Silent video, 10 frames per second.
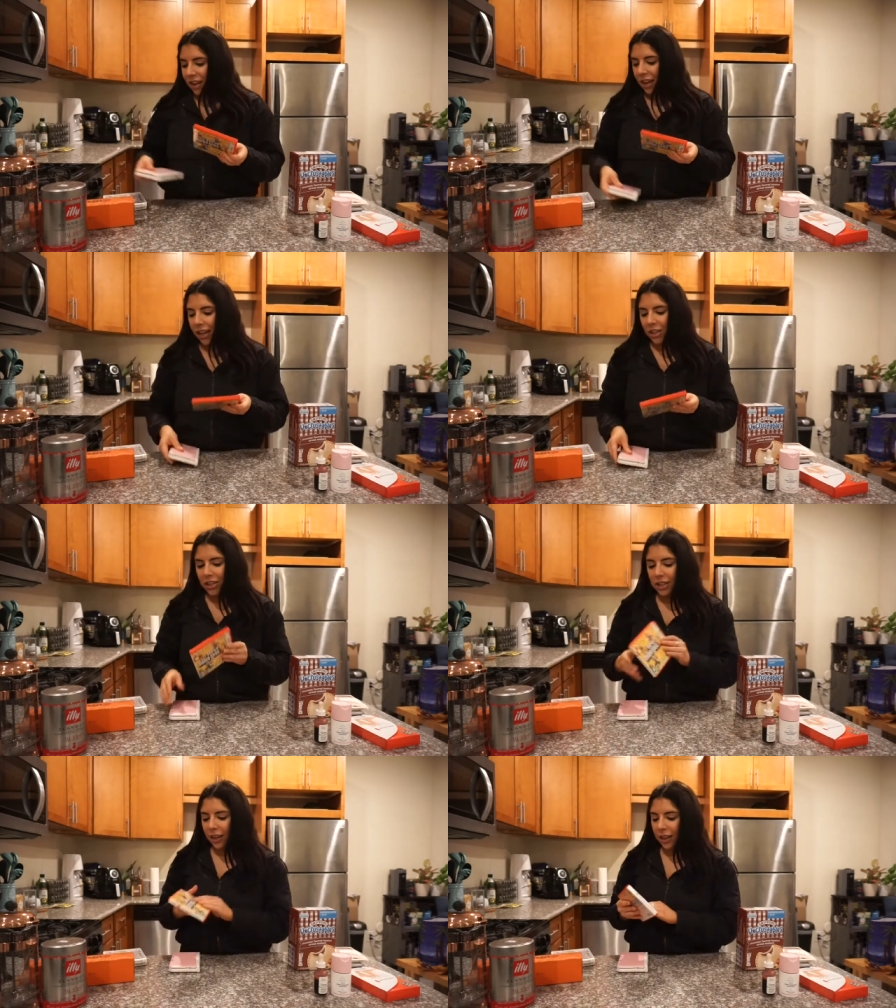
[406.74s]
and it's
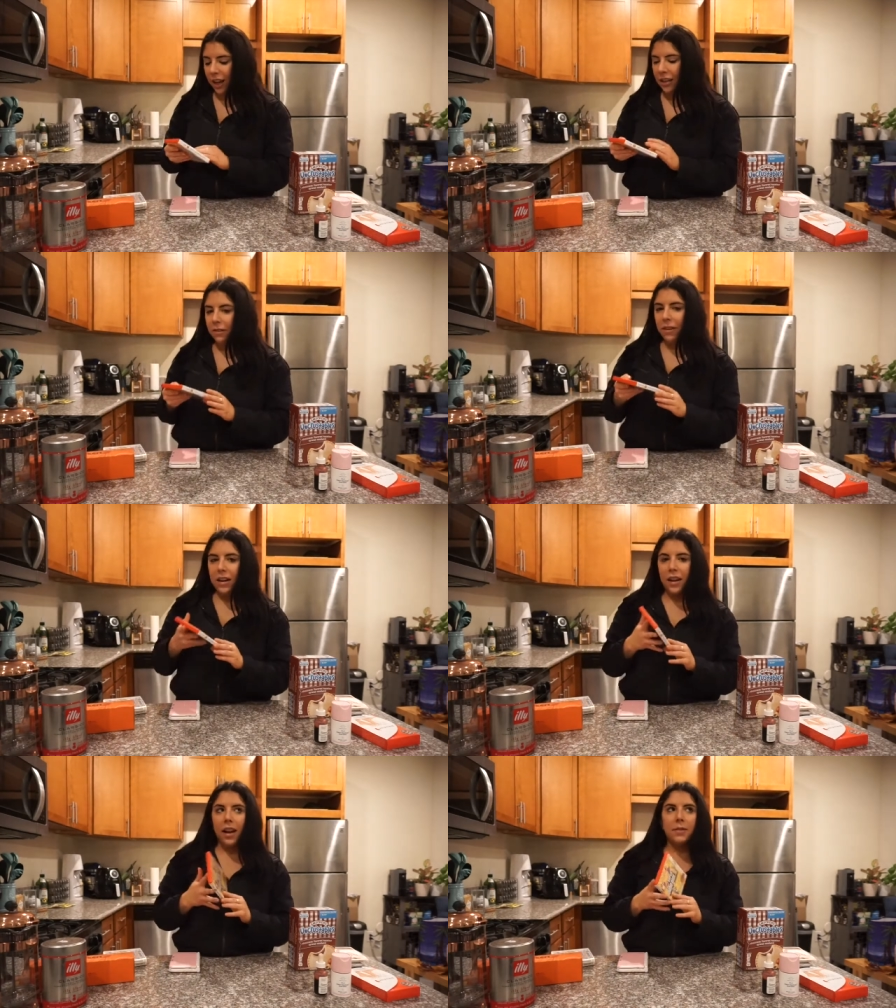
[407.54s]
just like kind of
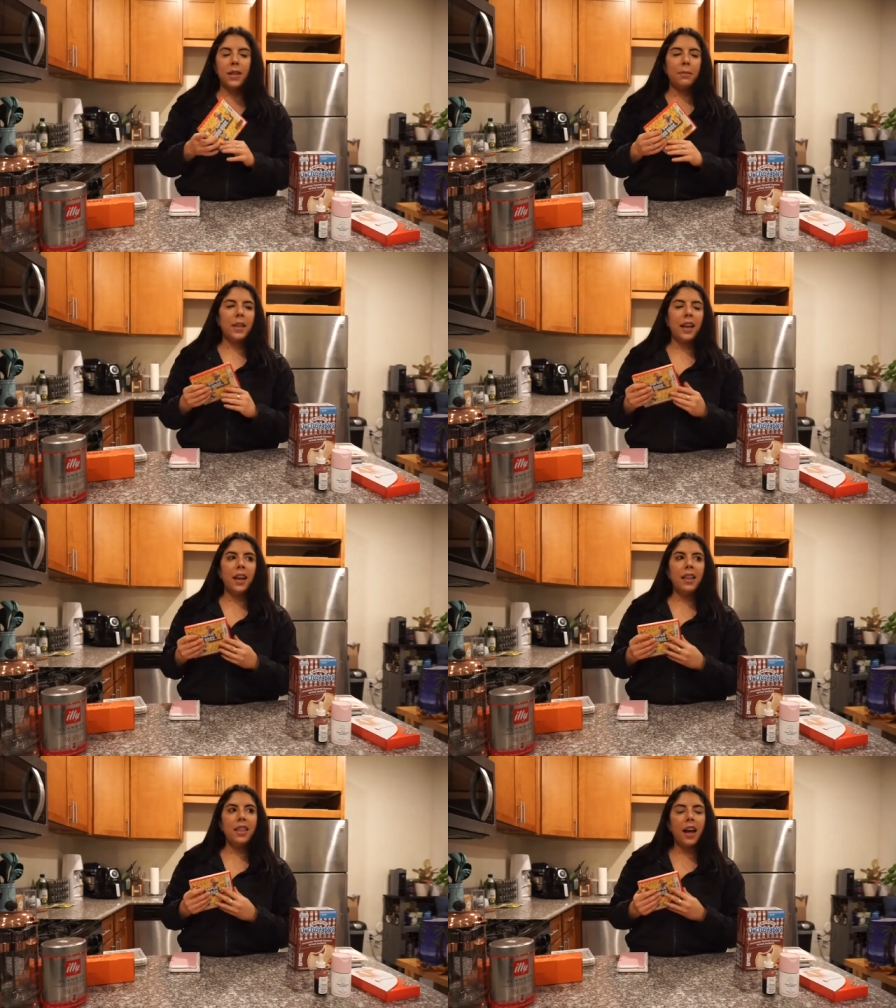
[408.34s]
fun to have
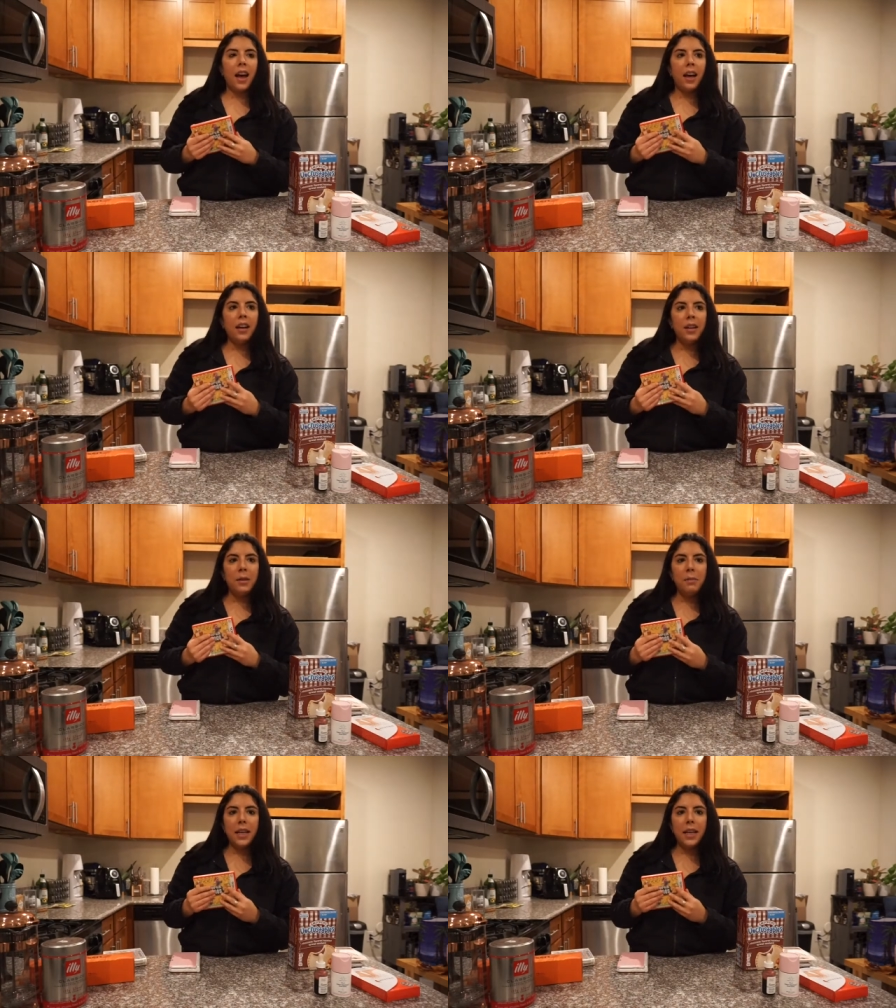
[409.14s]
something that